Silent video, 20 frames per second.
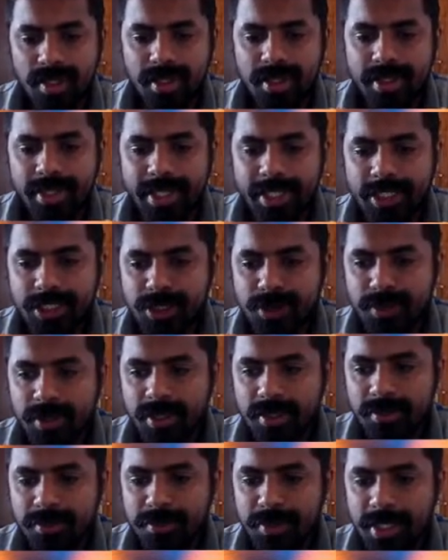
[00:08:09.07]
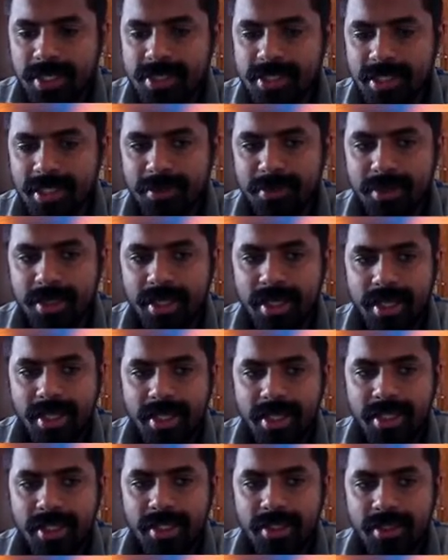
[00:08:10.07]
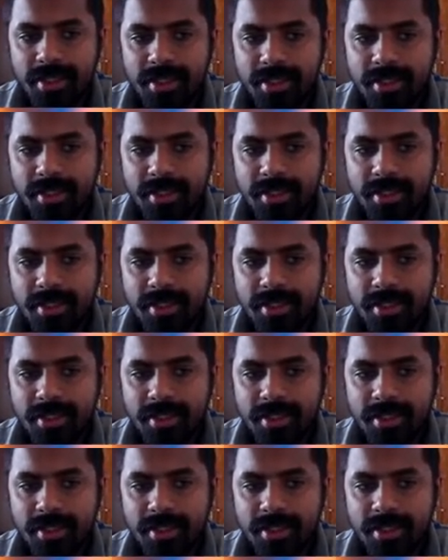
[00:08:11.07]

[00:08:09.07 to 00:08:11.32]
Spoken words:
Next one, puzzle number 18.